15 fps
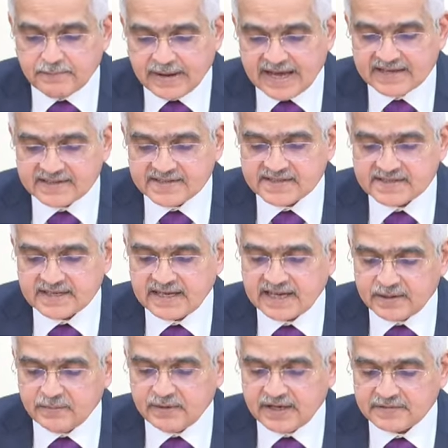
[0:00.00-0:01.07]
banks,
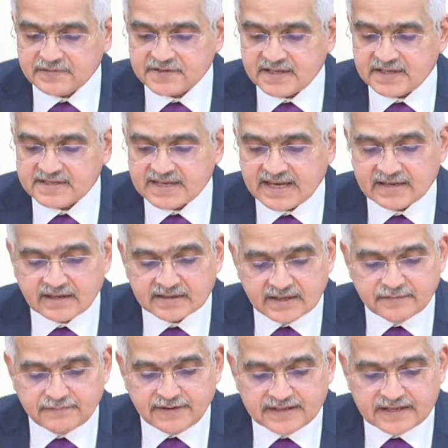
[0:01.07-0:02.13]
NBFCs and
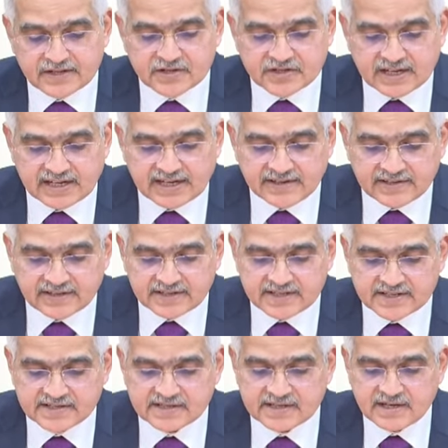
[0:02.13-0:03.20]
other financial
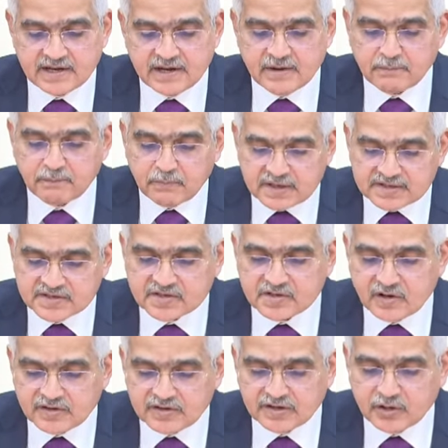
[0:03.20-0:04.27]
entities
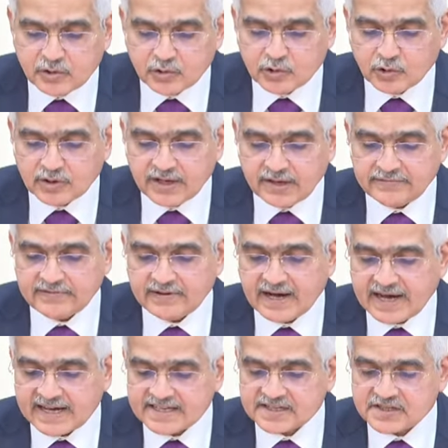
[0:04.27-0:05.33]
must continue to give
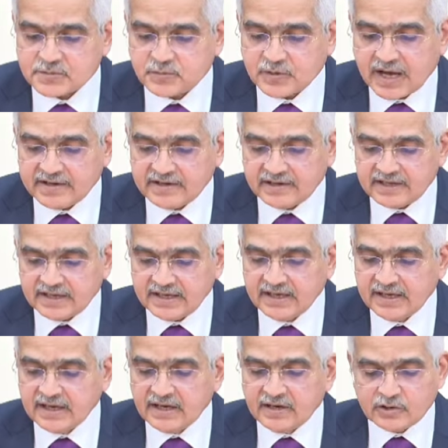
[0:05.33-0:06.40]
highest
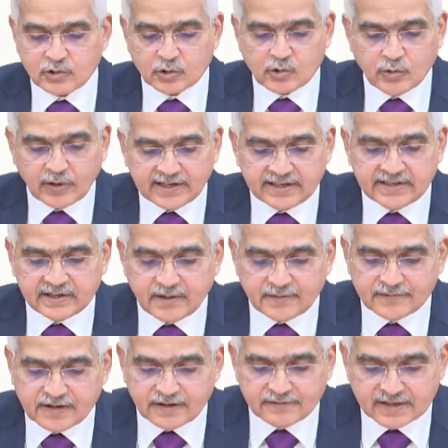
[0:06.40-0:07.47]
priority to quality
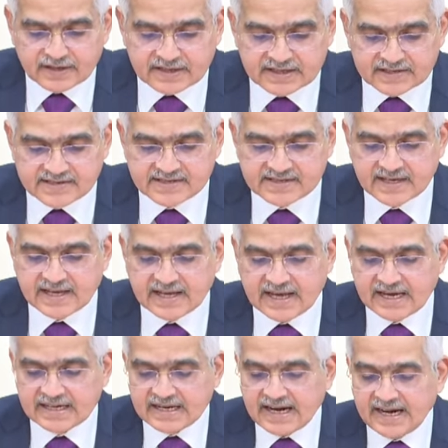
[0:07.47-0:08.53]
of governance
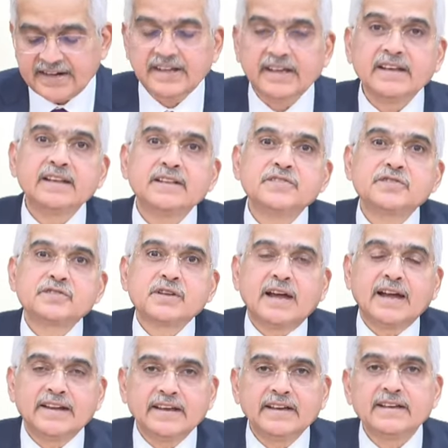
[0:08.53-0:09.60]
and
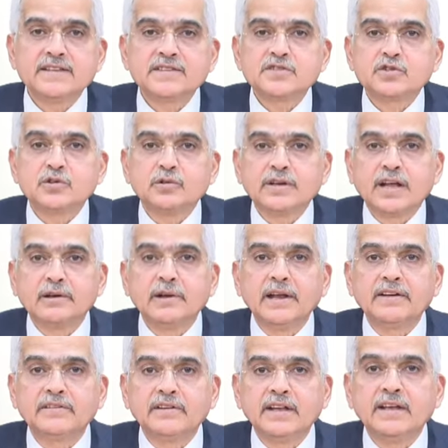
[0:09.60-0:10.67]
adherence to
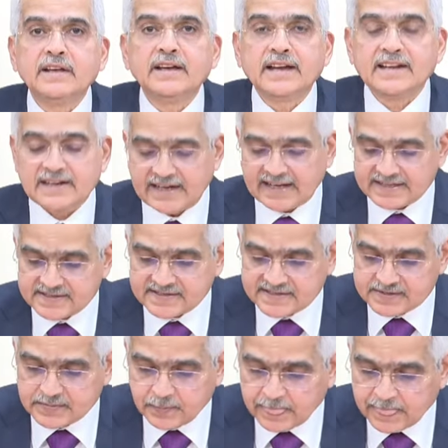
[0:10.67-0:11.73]
regulatory
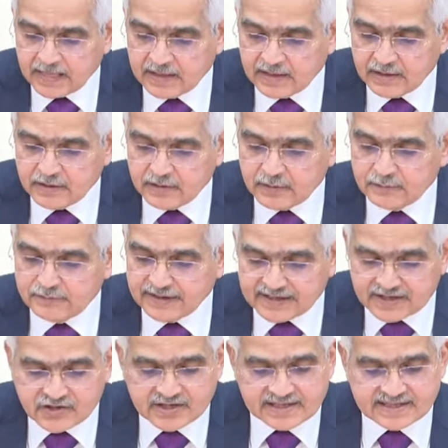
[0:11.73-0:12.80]
guidelines.
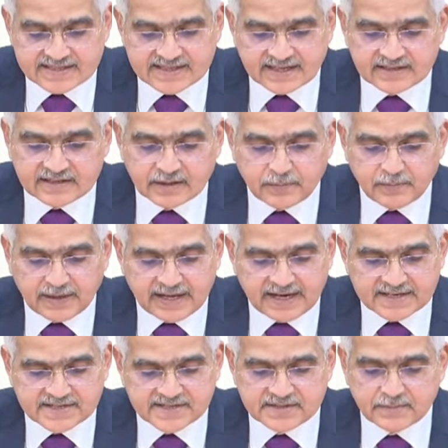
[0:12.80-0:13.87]
Financial sector
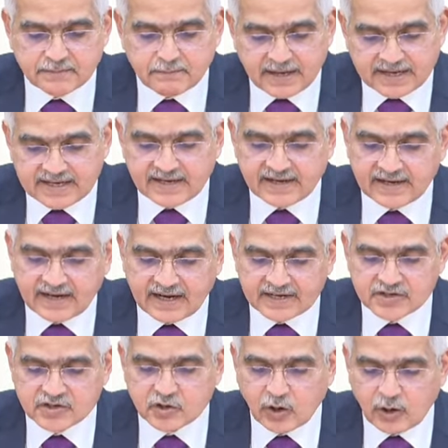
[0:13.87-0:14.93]
players by and large